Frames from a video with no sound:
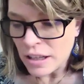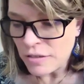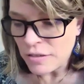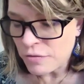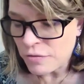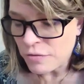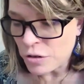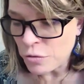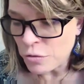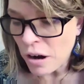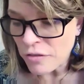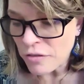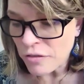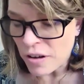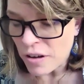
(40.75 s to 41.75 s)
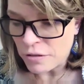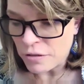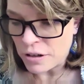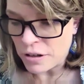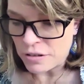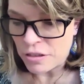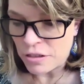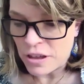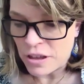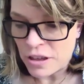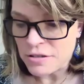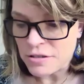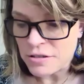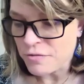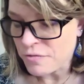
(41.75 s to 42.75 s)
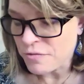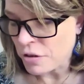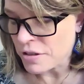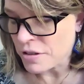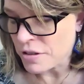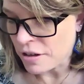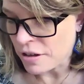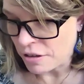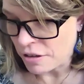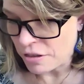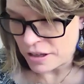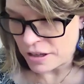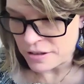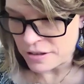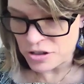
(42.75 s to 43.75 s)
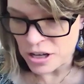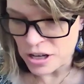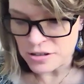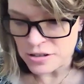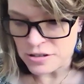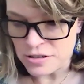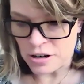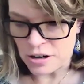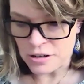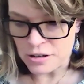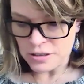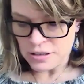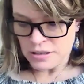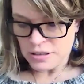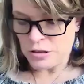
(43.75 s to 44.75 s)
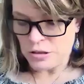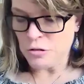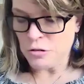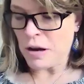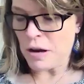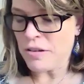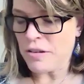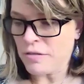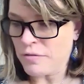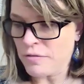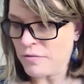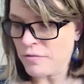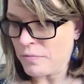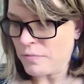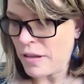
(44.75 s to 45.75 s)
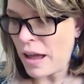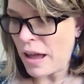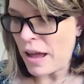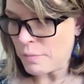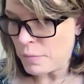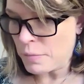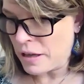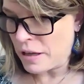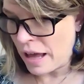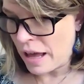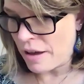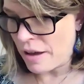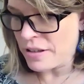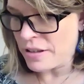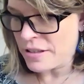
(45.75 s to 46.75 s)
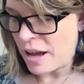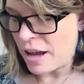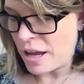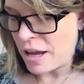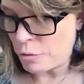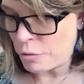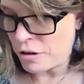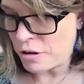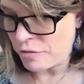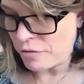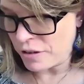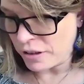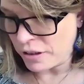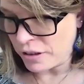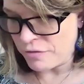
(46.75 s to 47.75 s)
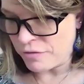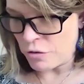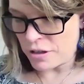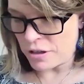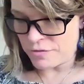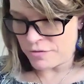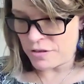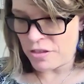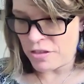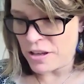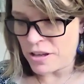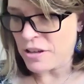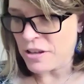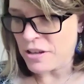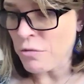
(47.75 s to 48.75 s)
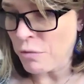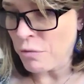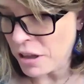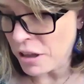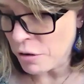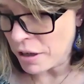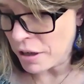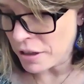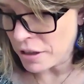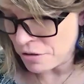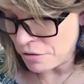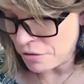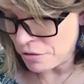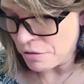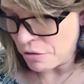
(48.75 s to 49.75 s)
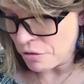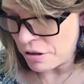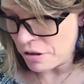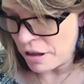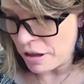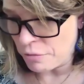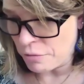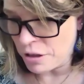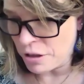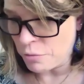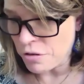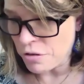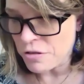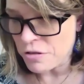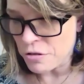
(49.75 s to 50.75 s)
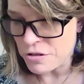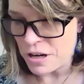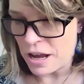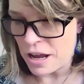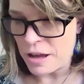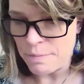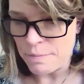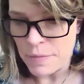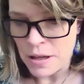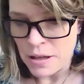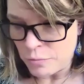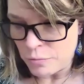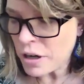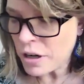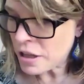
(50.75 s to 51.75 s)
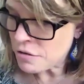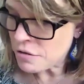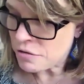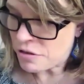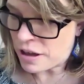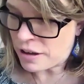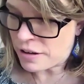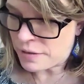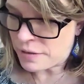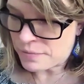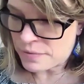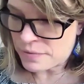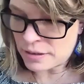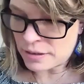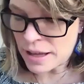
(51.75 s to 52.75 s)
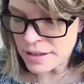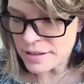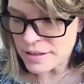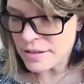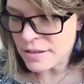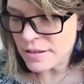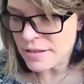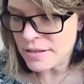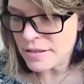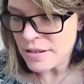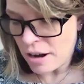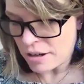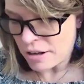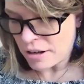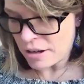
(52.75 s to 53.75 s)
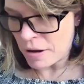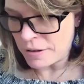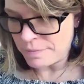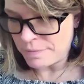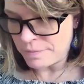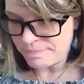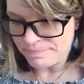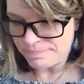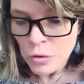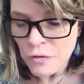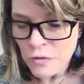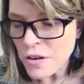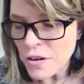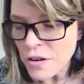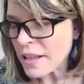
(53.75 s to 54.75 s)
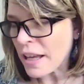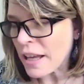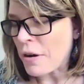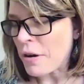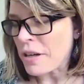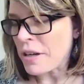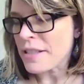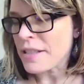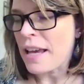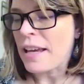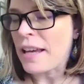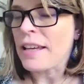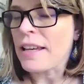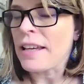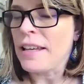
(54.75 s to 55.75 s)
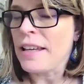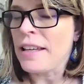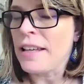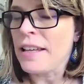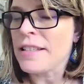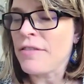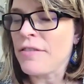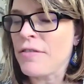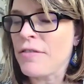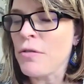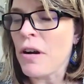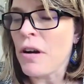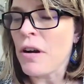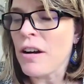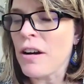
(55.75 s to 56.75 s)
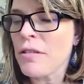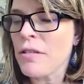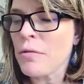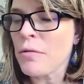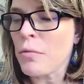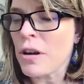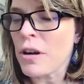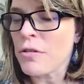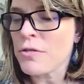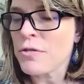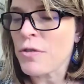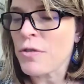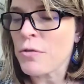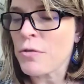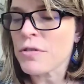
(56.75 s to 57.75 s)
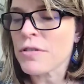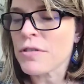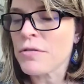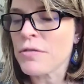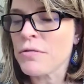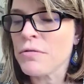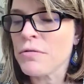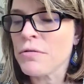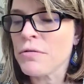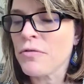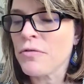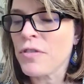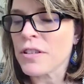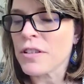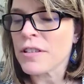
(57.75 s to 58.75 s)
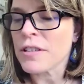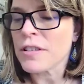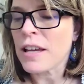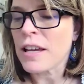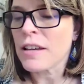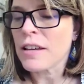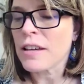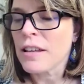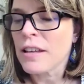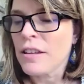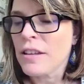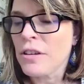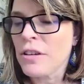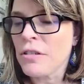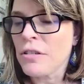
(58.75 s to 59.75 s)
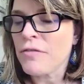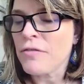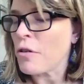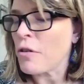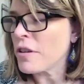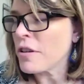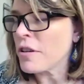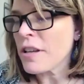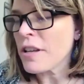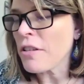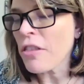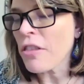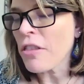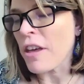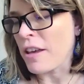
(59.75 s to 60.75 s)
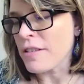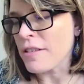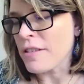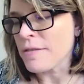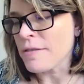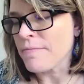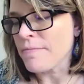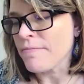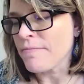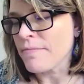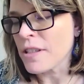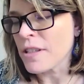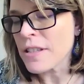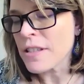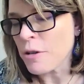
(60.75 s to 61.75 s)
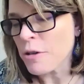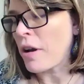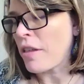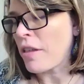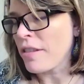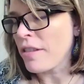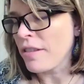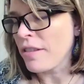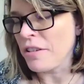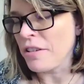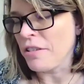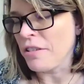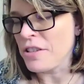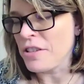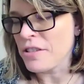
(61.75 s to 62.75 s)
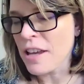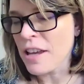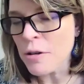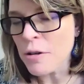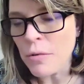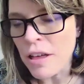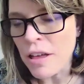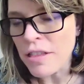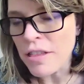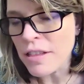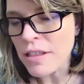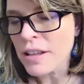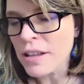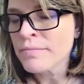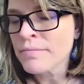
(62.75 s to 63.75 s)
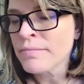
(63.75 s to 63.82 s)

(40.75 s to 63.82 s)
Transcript: if you are following all the things or focused on all the things, chances are you might not be having time or feeling focused for the things that you really want to do or that are really worth your time. What do you think? Let's talk about it. The first thing I want to say is if you are one of those folks who feels like you're focused on all the things, to take a breath, literally just take a breath.